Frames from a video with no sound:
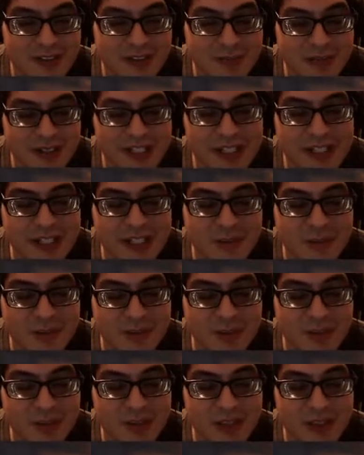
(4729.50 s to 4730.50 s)
But then again,
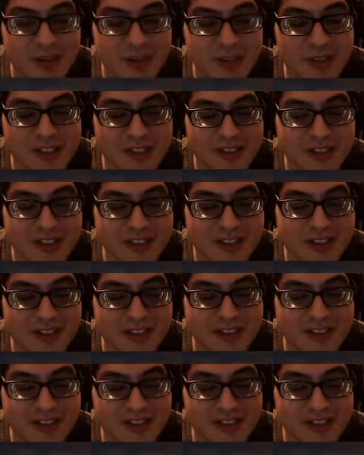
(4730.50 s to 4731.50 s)
people can always
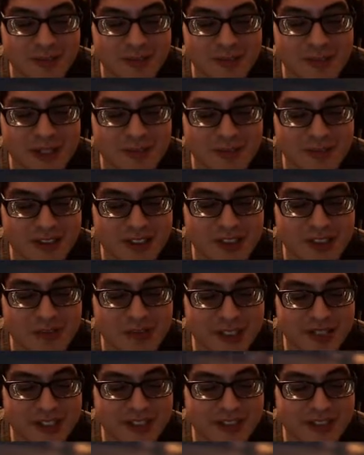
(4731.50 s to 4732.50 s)
debate with
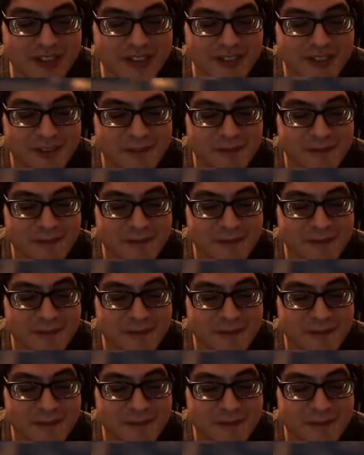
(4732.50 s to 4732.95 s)
semantics.